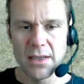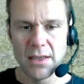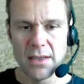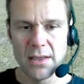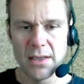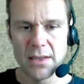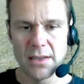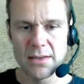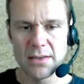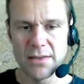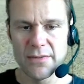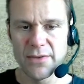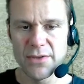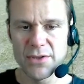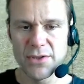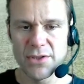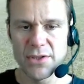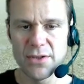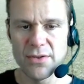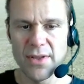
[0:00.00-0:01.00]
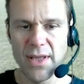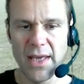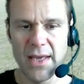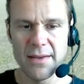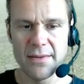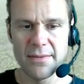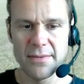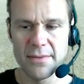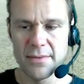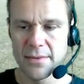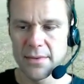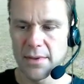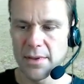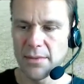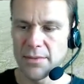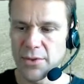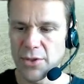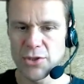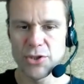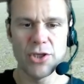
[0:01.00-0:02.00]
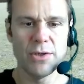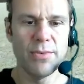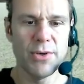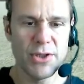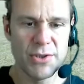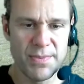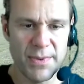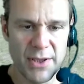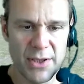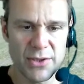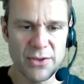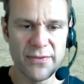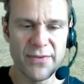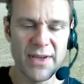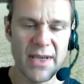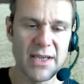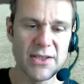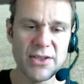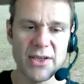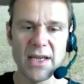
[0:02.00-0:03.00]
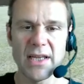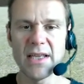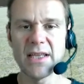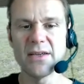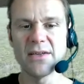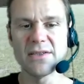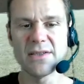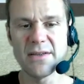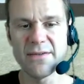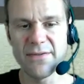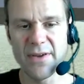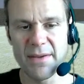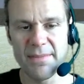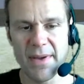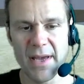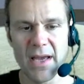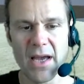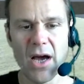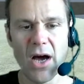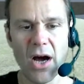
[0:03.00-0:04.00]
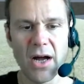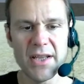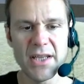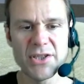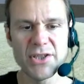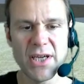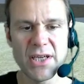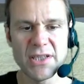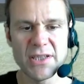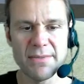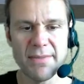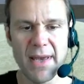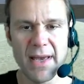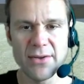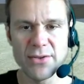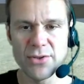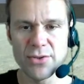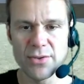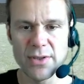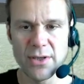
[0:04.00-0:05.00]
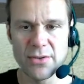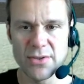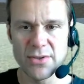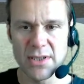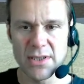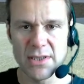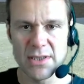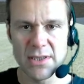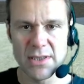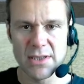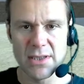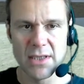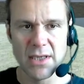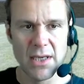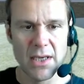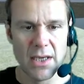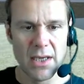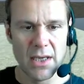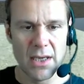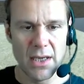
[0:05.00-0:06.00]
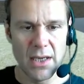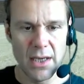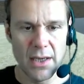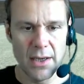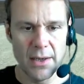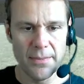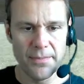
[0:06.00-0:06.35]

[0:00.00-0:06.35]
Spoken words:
So if I just do that, I'm going to turn my speakers off in case I get any nasty feedback. I did change the mouse, you'll notice. I